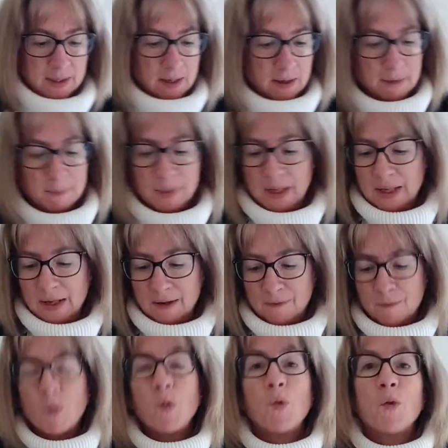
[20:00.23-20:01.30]
I believe
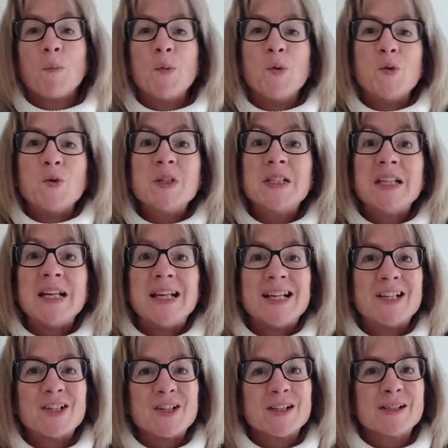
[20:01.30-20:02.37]
all the more
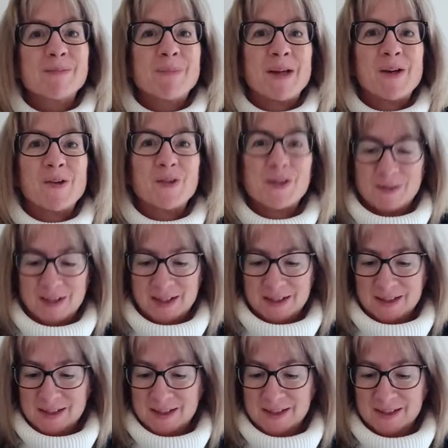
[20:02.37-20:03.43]
delicious because of it.
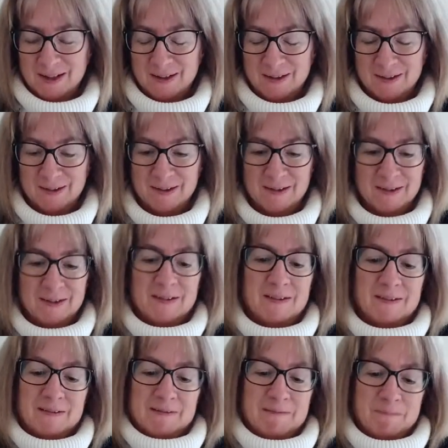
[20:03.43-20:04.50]
So
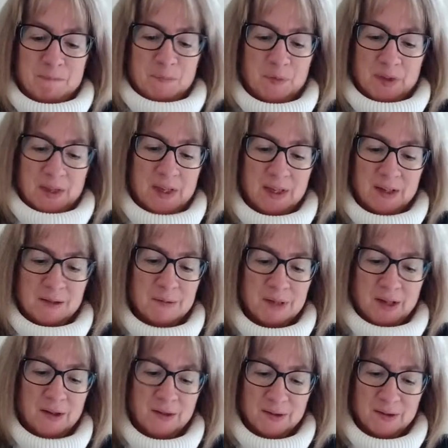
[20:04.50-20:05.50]
here we go.